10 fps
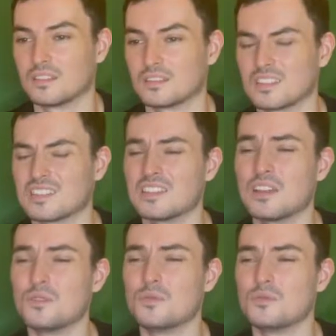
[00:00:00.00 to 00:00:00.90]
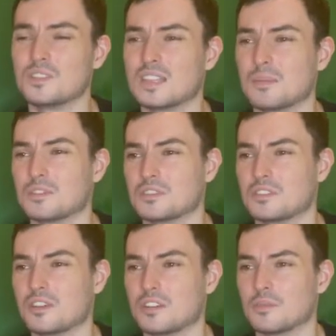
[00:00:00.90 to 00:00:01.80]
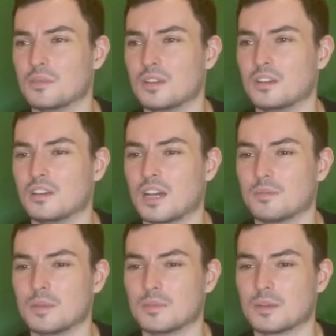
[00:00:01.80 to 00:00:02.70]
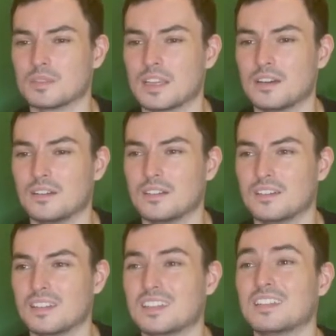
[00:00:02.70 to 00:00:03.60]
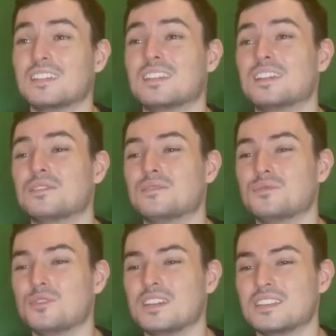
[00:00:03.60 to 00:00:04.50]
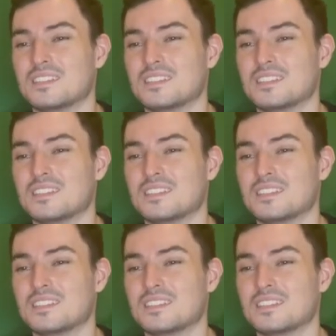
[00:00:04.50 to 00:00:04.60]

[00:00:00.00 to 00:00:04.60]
There's loads of damage to Kyurem. Hyper Beam comes out, and another Void.